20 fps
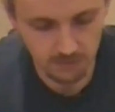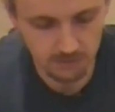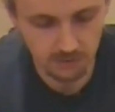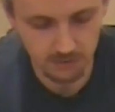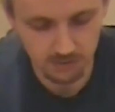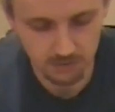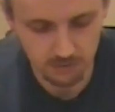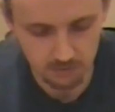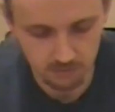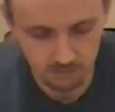
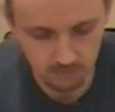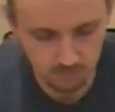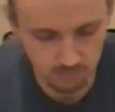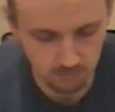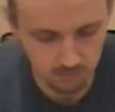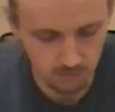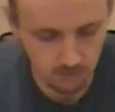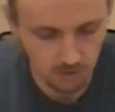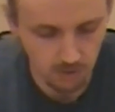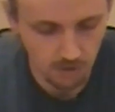is.
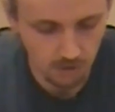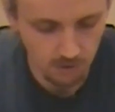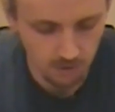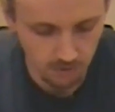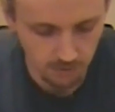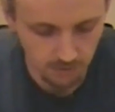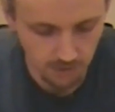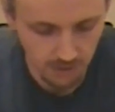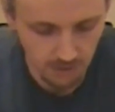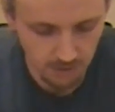
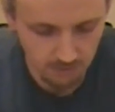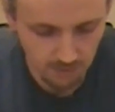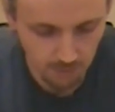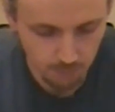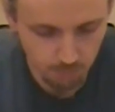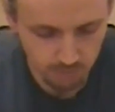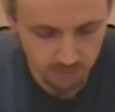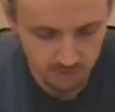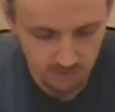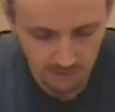They
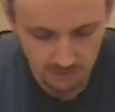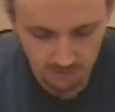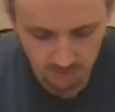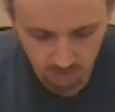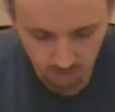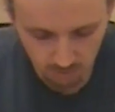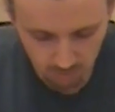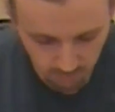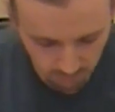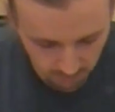represent
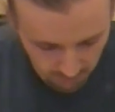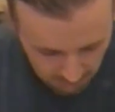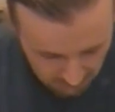all of the